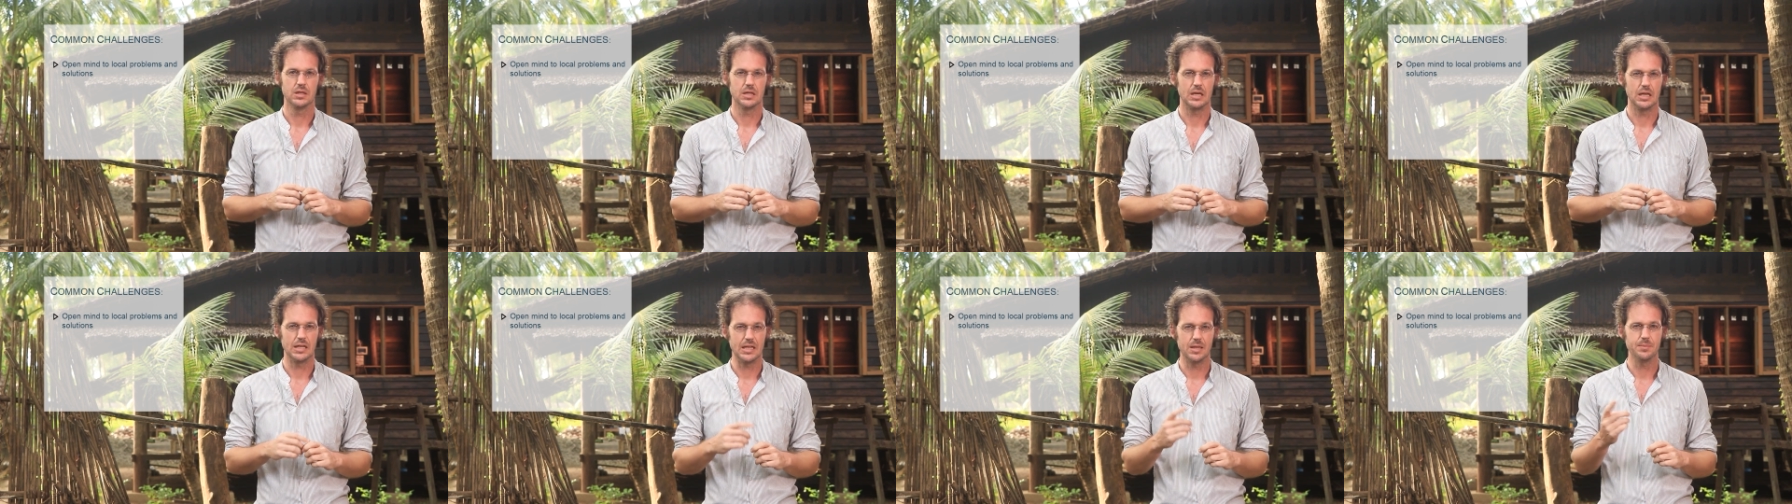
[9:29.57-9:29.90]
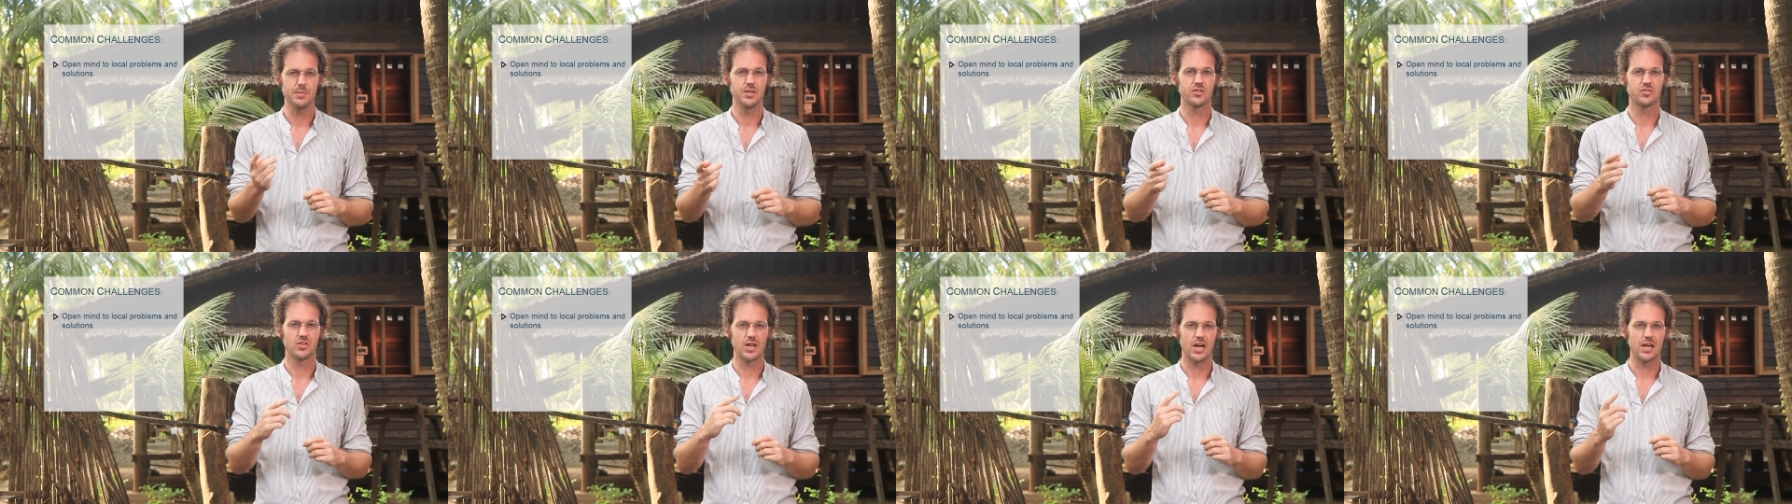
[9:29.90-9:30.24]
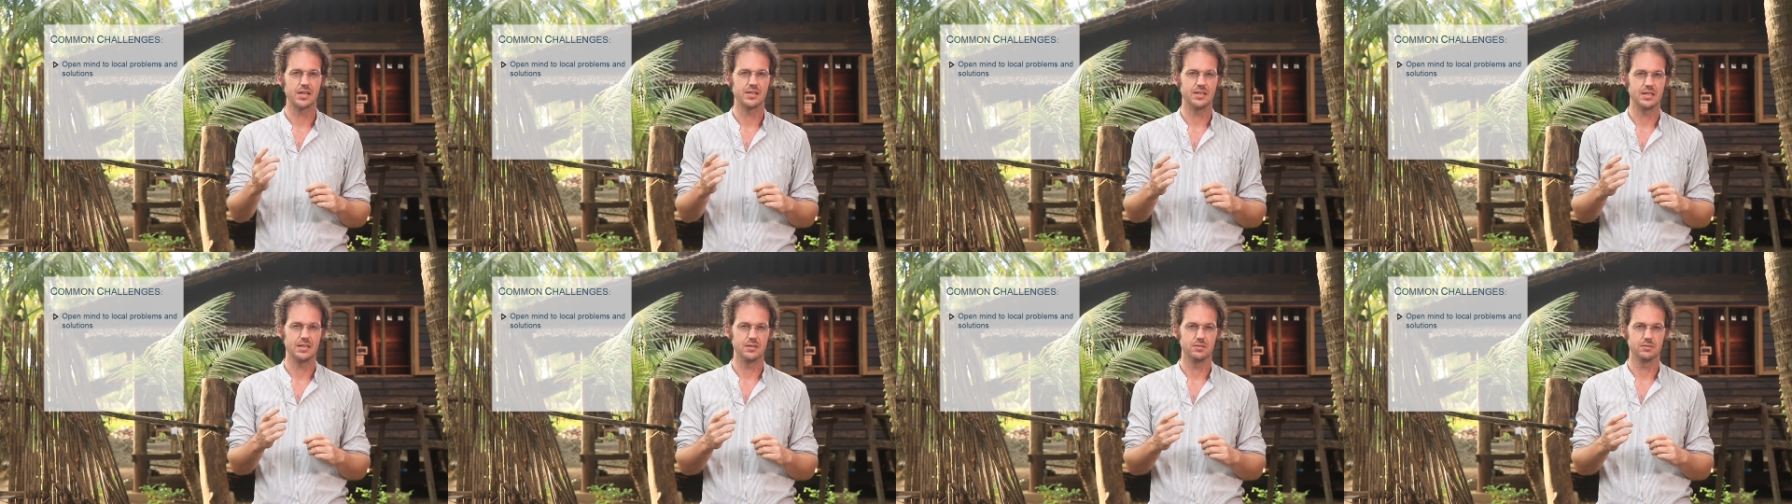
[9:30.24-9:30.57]
And let me
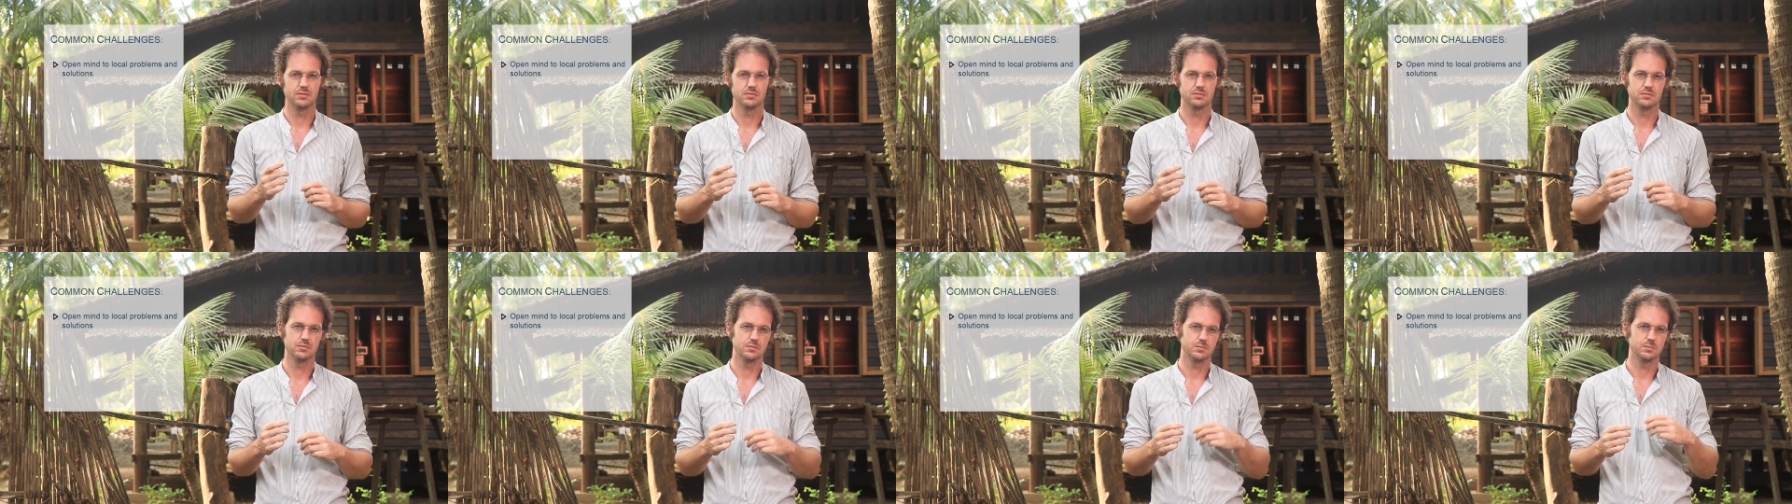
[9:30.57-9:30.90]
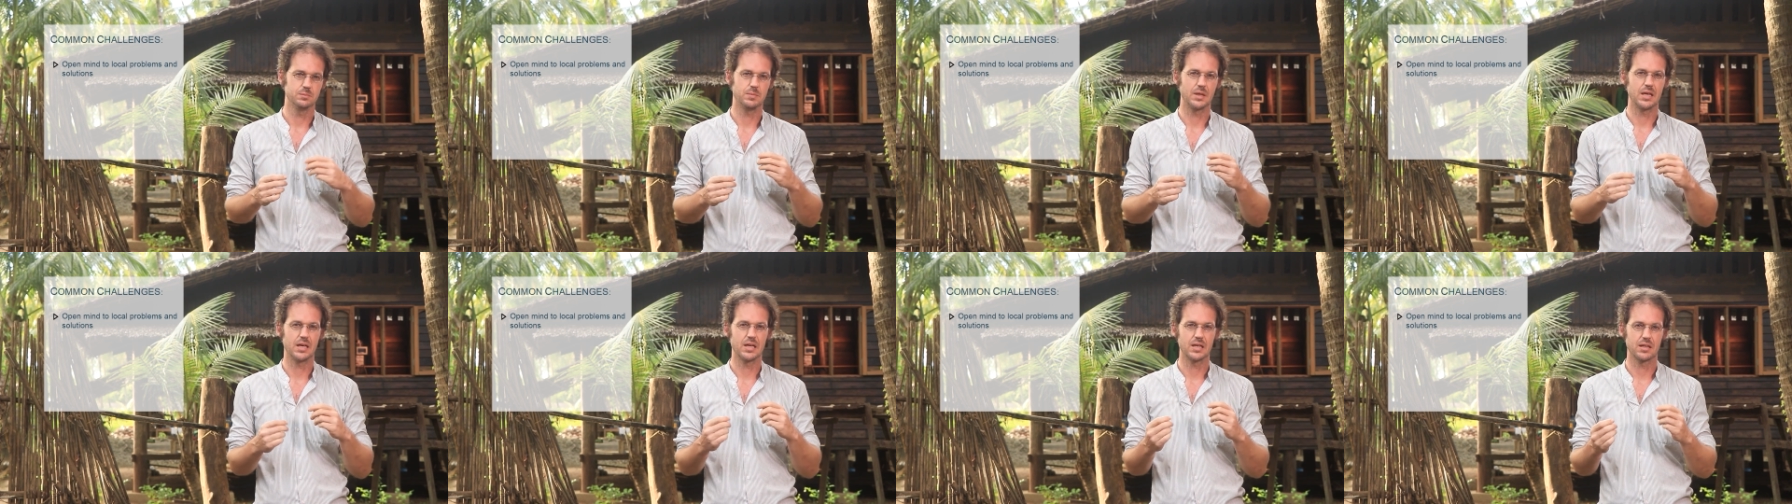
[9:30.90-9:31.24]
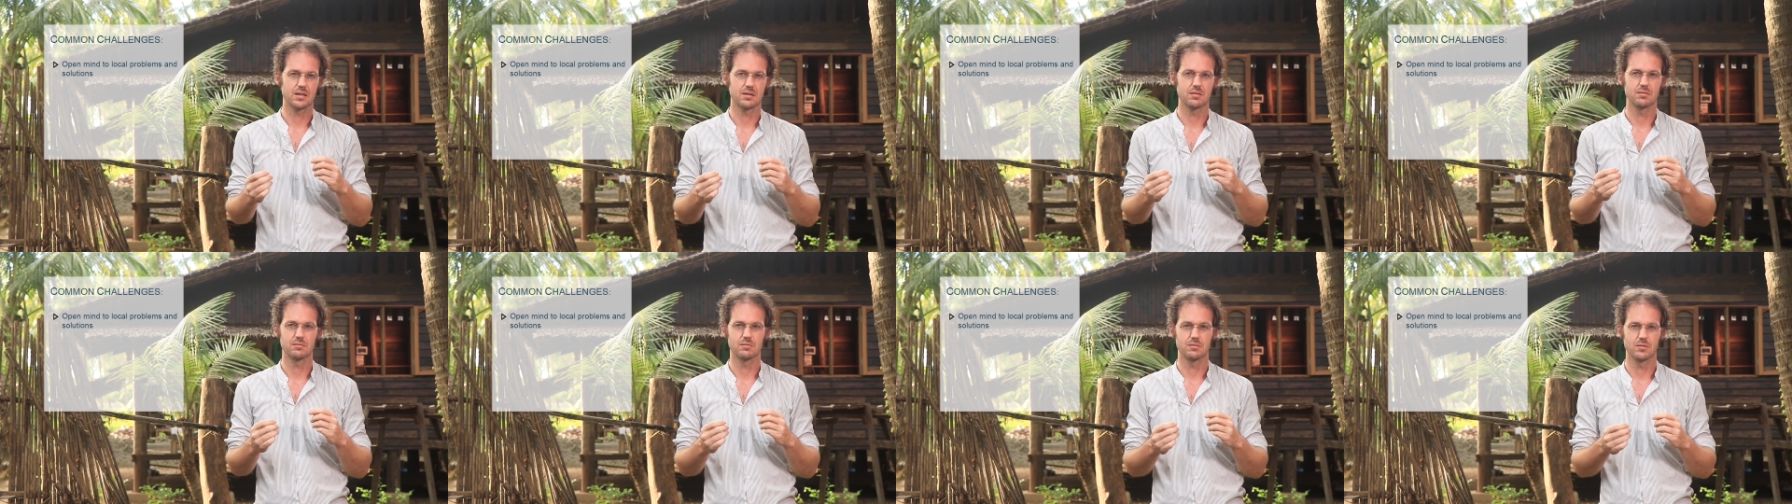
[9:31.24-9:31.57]
start
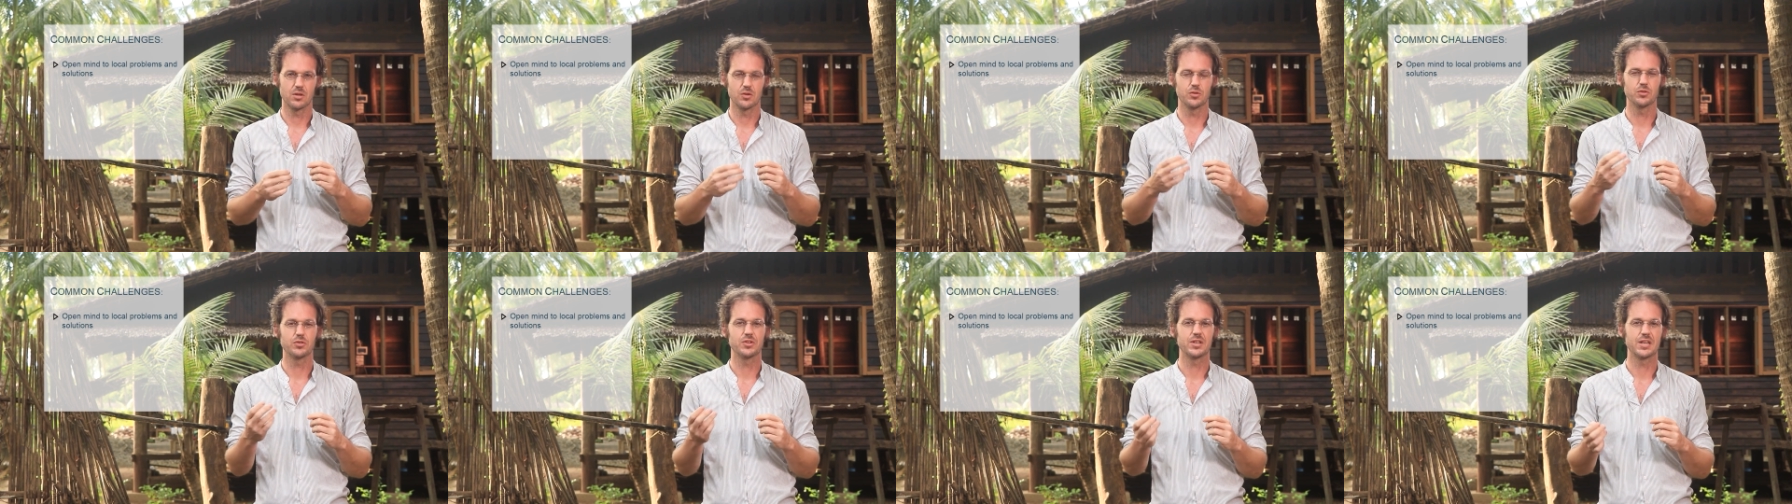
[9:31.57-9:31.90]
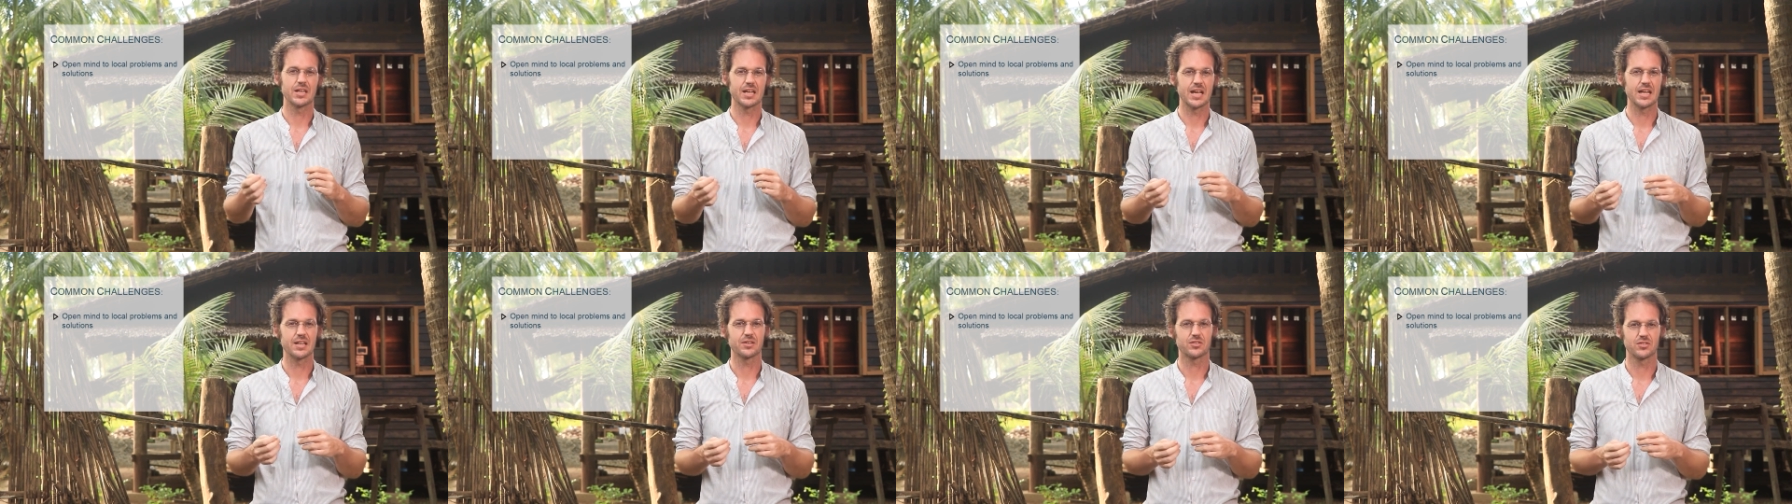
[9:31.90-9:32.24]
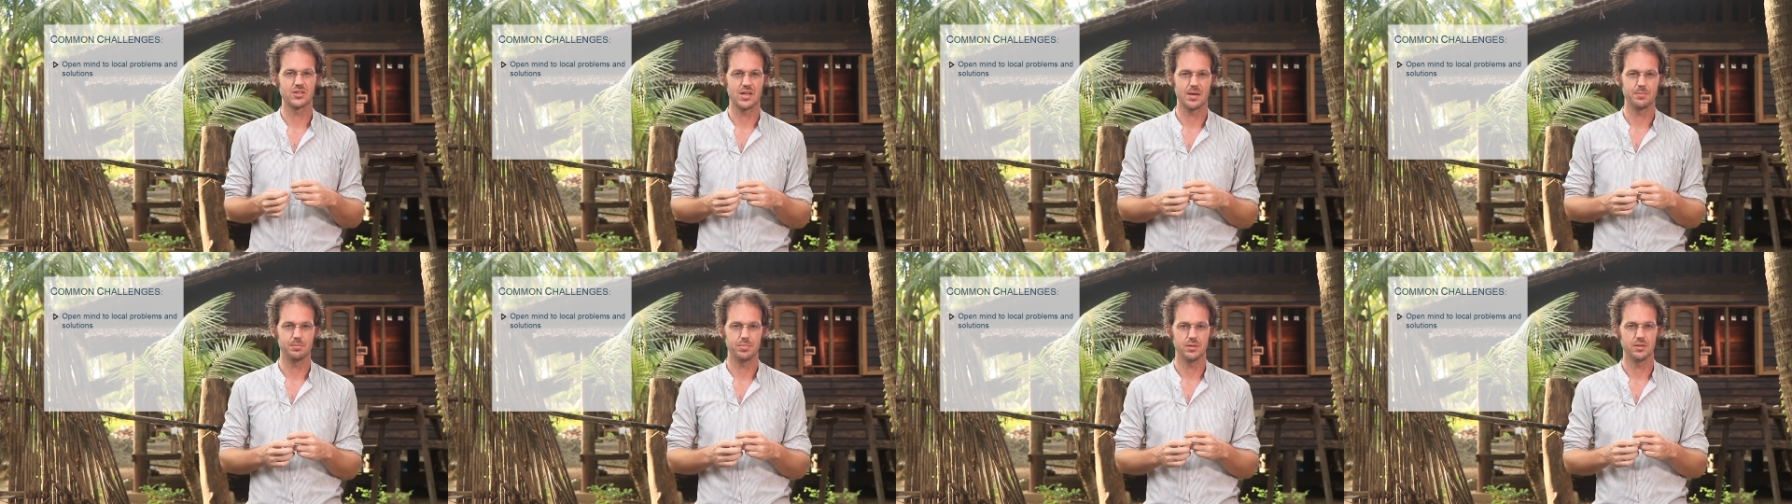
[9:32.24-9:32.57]
by using an
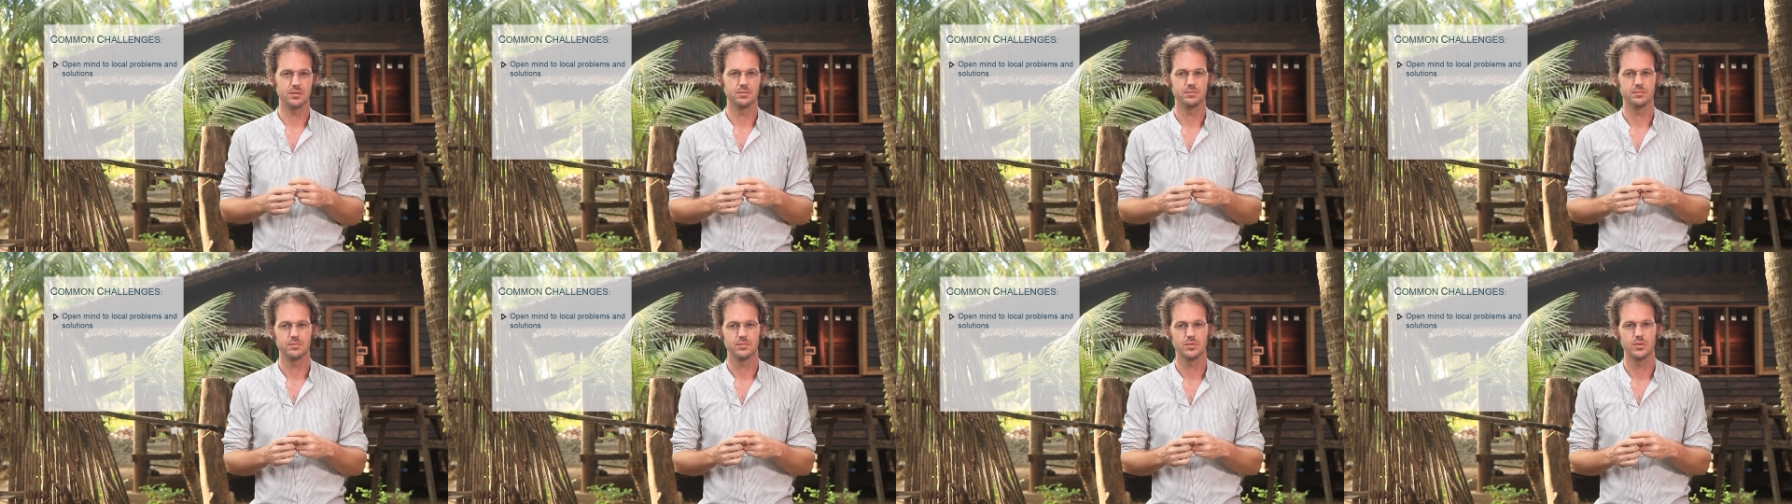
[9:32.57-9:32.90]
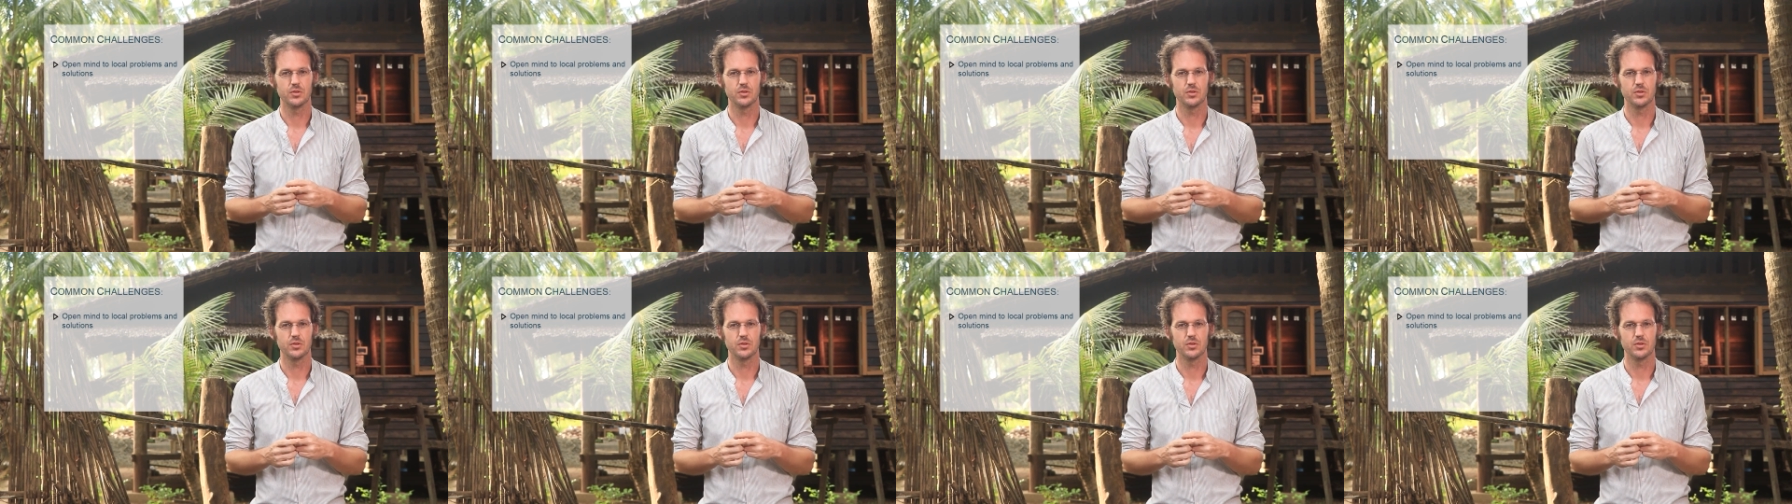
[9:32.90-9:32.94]
example.